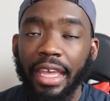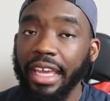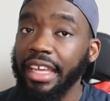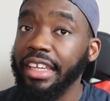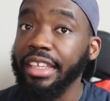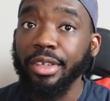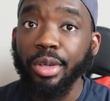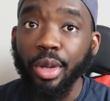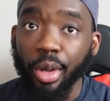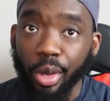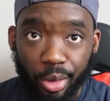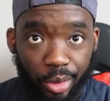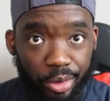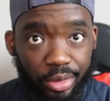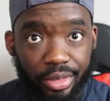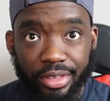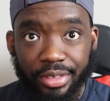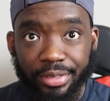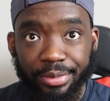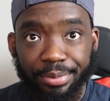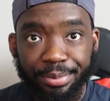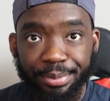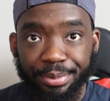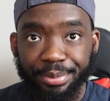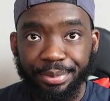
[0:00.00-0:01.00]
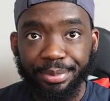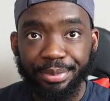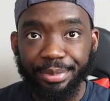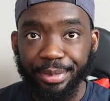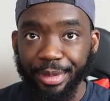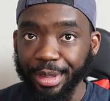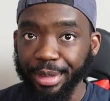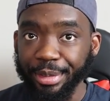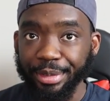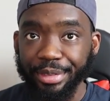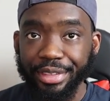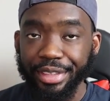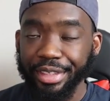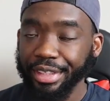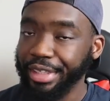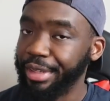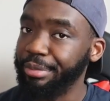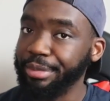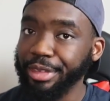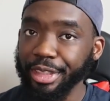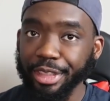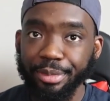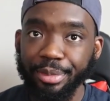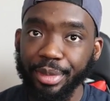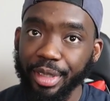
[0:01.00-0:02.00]
any goals. You know what I'm saying? Let
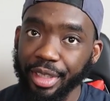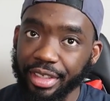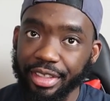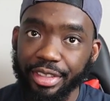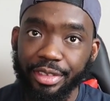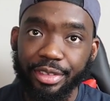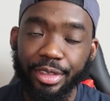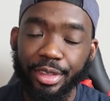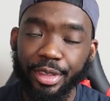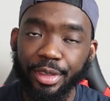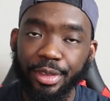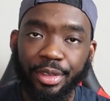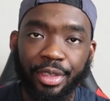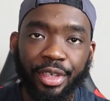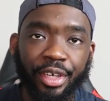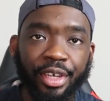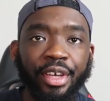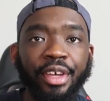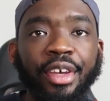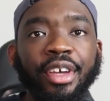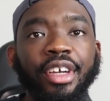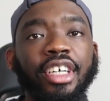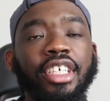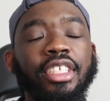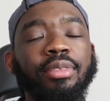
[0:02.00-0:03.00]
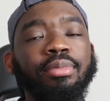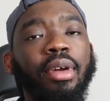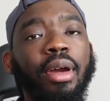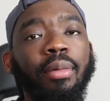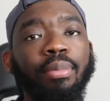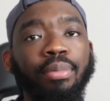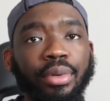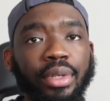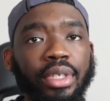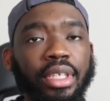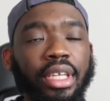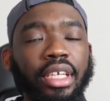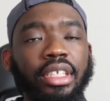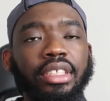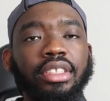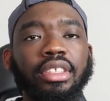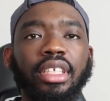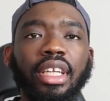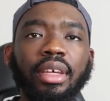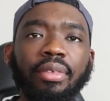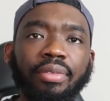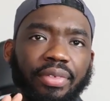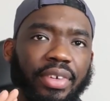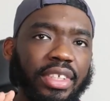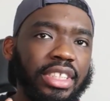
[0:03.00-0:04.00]
me just be honest with you. Because my
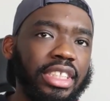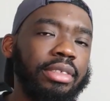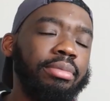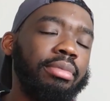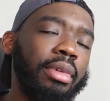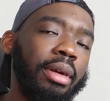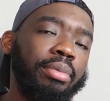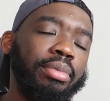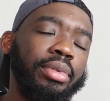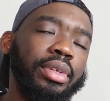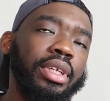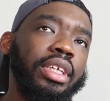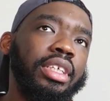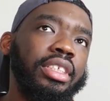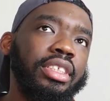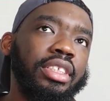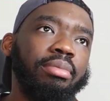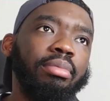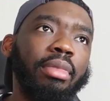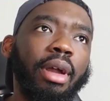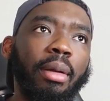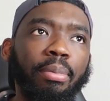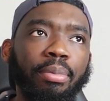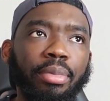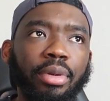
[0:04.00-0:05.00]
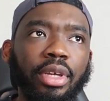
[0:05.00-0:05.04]
prediction, let me first give my prediction. My